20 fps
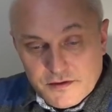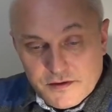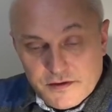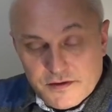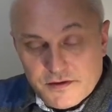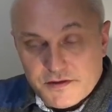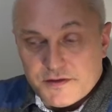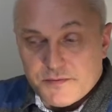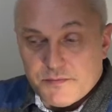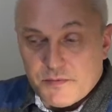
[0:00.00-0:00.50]

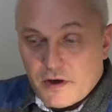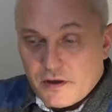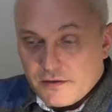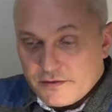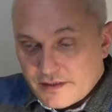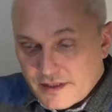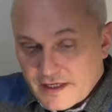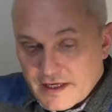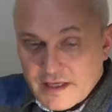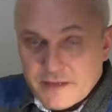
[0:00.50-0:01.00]
It's
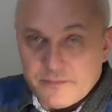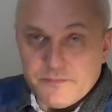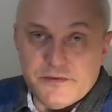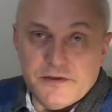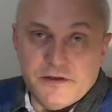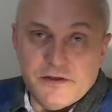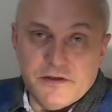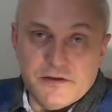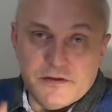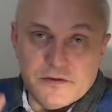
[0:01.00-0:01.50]
about
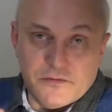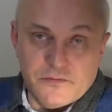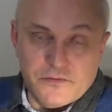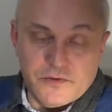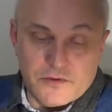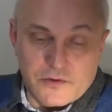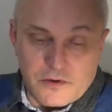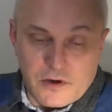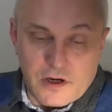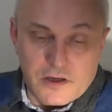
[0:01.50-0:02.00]
emptiness of
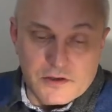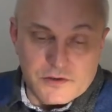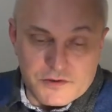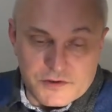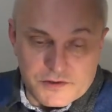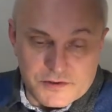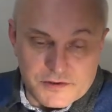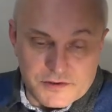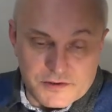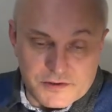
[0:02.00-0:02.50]
the
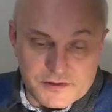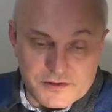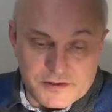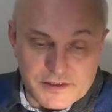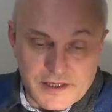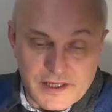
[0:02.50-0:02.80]
consciousness.